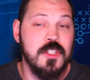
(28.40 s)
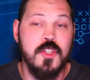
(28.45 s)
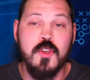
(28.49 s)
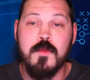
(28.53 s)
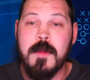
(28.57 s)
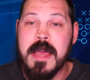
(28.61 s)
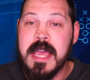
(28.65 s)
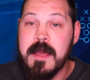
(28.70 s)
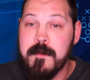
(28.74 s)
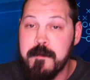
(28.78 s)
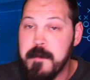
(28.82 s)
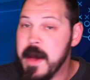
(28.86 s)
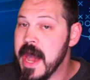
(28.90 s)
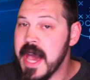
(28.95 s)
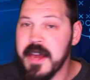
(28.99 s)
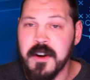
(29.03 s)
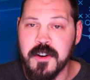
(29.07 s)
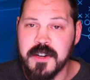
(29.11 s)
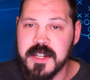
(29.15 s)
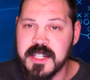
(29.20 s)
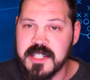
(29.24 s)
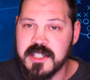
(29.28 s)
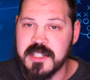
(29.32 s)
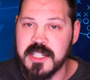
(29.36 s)
to make
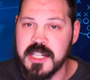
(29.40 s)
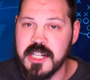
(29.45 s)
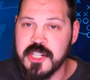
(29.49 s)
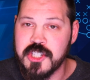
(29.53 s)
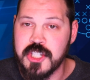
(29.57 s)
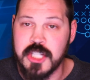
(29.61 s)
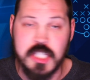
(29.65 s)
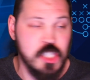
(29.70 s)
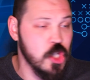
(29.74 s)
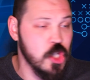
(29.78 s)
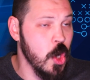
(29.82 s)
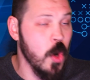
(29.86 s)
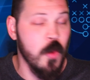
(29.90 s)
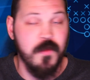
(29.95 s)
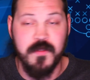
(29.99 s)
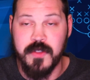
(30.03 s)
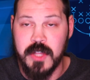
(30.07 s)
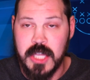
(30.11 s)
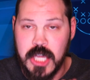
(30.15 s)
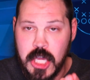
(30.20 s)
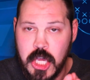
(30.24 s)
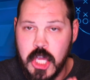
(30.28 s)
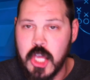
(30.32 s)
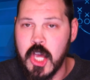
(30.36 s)
better decisions,
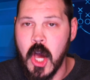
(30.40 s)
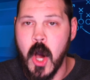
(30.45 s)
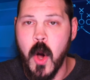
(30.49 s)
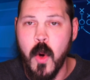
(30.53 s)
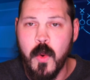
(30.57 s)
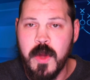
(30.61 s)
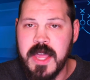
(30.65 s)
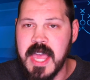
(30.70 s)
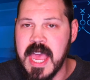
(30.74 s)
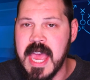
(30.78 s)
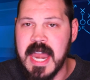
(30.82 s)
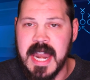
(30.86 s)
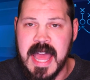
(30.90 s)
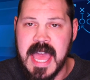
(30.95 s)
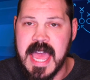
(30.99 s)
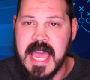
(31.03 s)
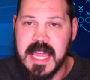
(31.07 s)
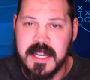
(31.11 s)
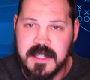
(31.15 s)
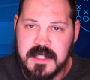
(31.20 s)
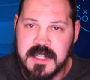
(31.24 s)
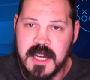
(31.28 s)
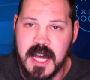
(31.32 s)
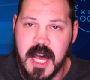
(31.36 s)
hopefully go get
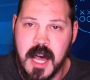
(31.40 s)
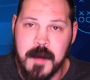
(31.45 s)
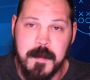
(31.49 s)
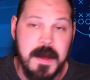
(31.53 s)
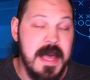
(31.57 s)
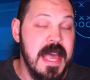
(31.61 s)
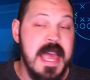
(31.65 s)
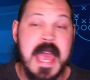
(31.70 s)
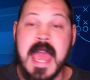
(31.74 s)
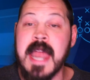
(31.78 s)
a dub